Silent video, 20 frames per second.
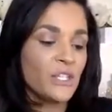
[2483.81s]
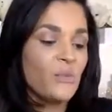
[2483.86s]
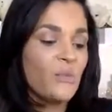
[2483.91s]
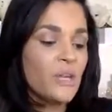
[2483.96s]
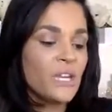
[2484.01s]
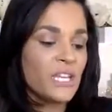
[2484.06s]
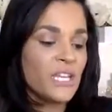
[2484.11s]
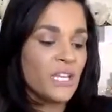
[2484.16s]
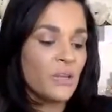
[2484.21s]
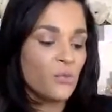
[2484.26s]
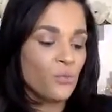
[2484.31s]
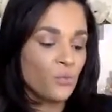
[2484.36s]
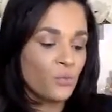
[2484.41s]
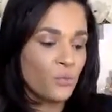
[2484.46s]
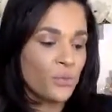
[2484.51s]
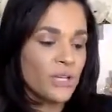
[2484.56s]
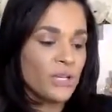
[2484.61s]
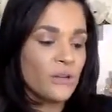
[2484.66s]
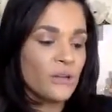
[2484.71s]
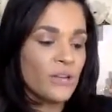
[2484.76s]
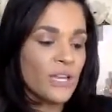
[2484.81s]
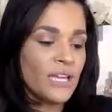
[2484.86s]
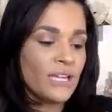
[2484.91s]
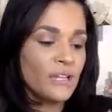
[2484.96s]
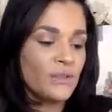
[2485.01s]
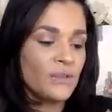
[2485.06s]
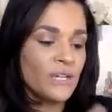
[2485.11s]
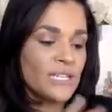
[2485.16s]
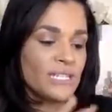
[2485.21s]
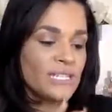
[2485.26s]
You want to get real
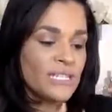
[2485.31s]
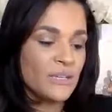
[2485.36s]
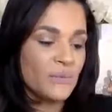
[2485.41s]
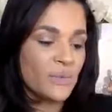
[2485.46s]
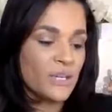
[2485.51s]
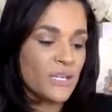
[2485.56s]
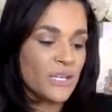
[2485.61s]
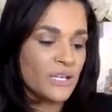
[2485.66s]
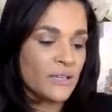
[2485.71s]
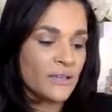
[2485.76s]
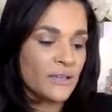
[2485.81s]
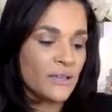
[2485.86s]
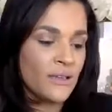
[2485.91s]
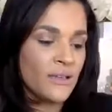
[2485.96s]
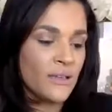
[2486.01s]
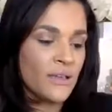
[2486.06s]
like crazy with it?